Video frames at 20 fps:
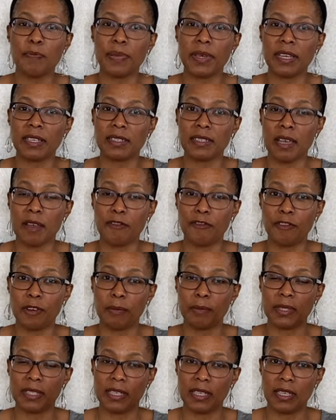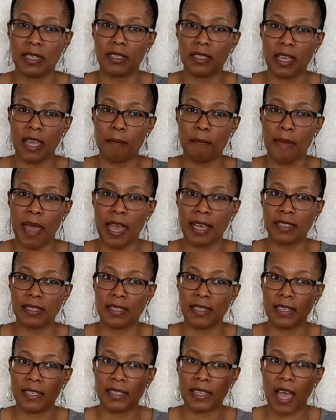picked up from TJ Maxx
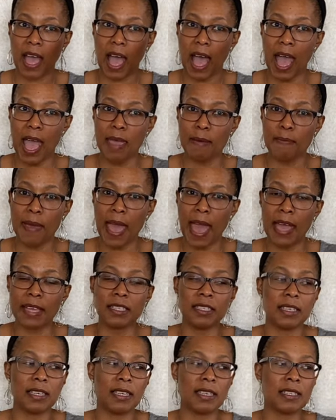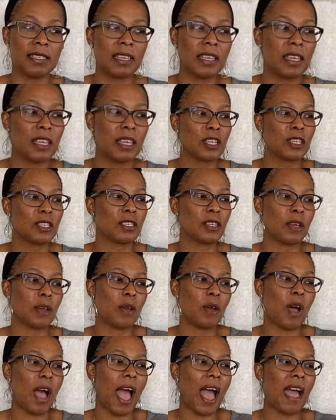these eye patches.
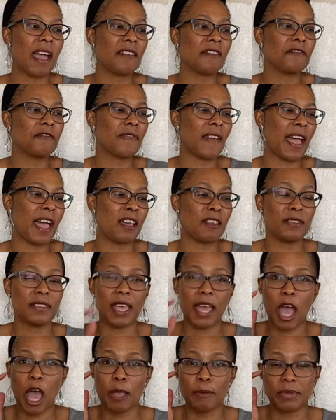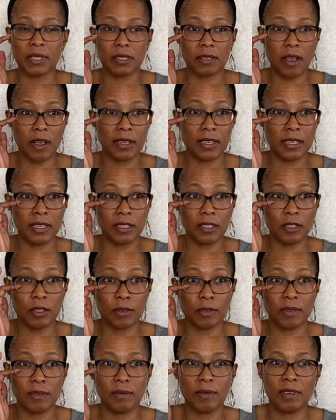So I found that I'm starting
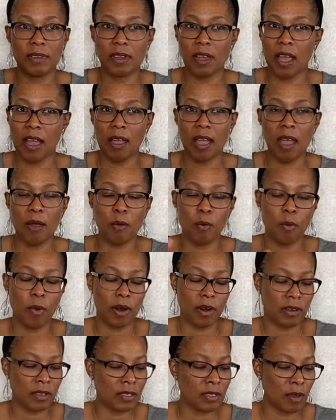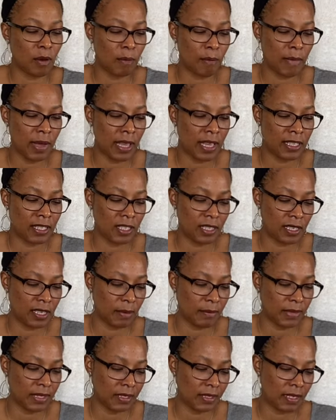to, I work so much and
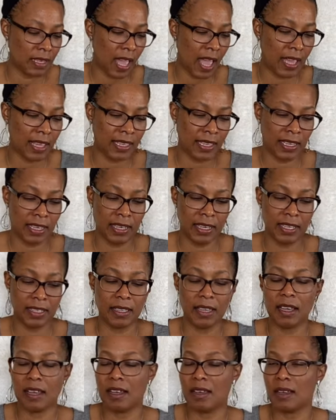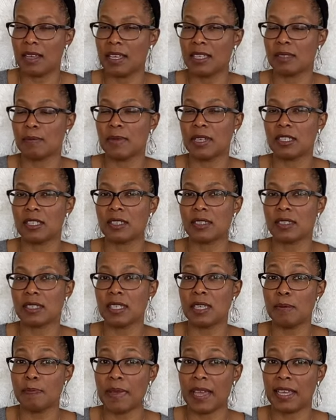I'm not getting as much
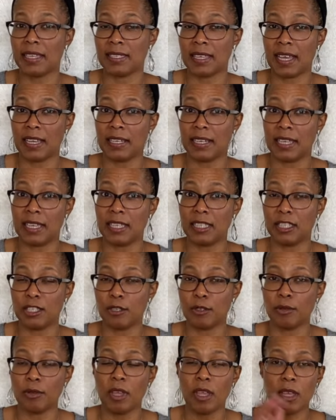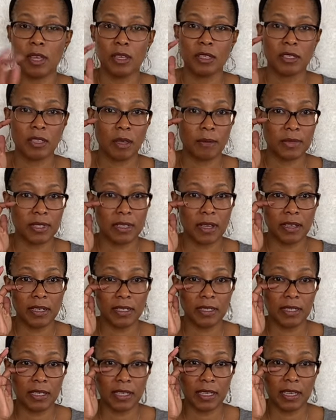sleep as I need to. So I'm
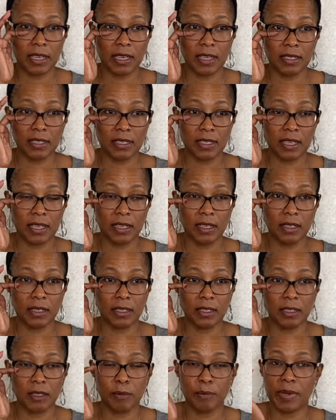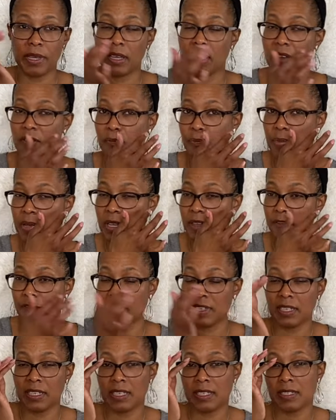starting to see a little bit of
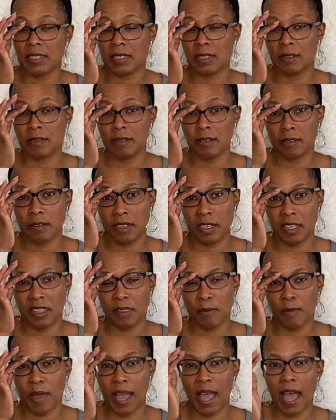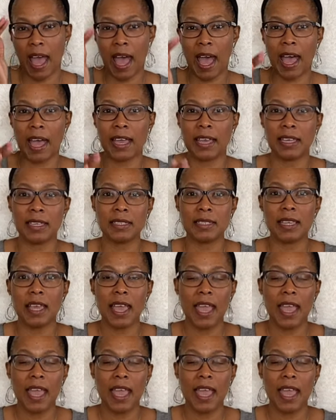puffiness underneath my eyes.